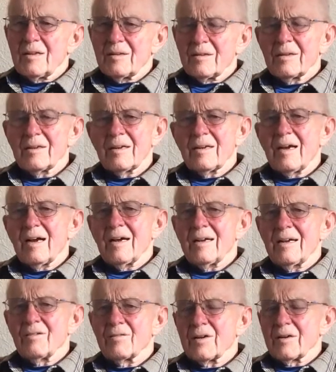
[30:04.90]
Linda and I
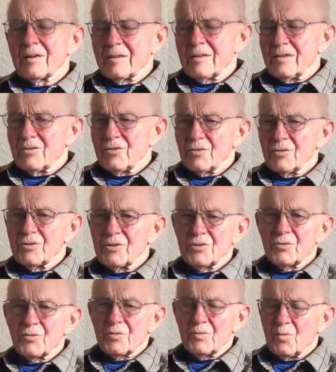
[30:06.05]
have gotten into just
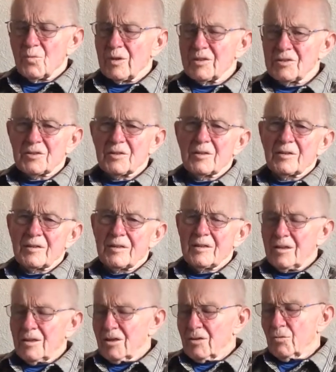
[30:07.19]
recently,
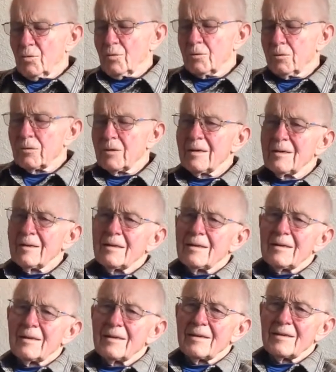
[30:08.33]

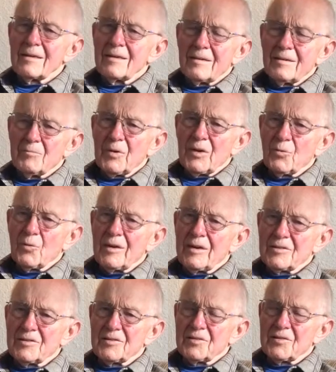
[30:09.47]
and by the way,
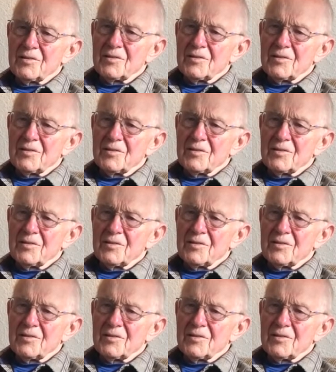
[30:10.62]
it's